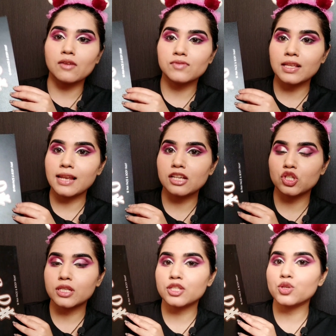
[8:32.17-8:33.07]
Cuffs and
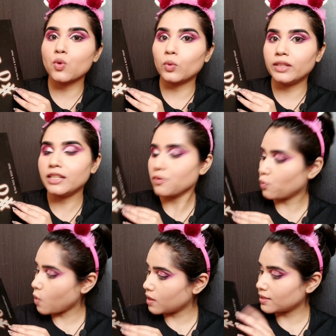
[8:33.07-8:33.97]
Lashes You Only
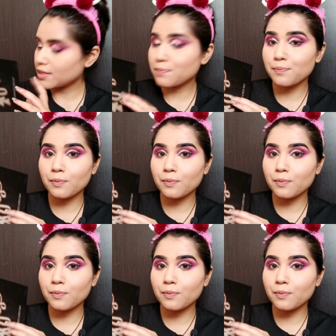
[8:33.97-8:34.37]
Live Once